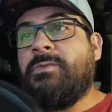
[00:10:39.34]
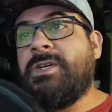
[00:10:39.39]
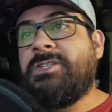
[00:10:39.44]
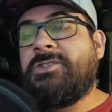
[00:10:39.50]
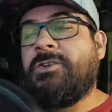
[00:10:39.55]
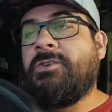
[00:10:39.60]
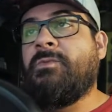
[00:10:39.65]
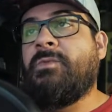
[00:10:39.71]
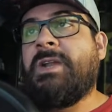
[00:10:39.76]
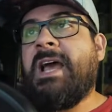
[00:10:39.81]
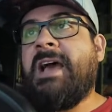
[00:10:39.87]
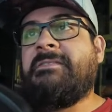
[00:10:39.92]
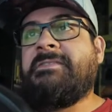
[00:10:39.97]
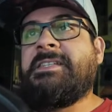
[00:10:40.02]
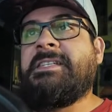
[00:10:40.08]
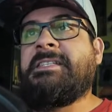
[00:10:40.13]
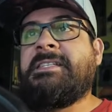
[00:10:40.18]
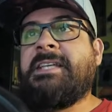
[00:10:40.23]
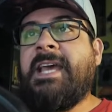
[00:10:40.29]
wizard would have
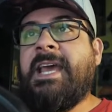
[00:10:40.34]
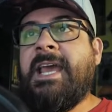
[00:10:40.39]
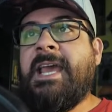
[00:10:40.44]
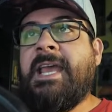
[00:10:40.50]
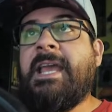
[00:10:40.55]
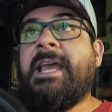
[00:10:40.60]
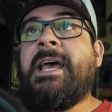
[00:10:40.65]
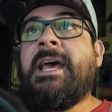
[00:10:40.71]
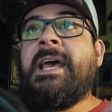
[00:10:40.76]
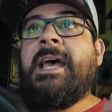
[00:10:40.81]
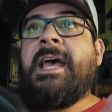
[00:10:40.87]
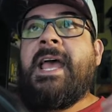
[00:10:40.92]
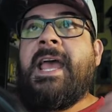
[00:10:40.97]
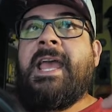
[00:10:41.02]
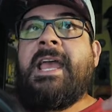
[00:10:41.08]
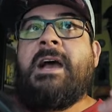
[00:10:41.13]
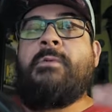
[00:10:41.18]
to say, hey,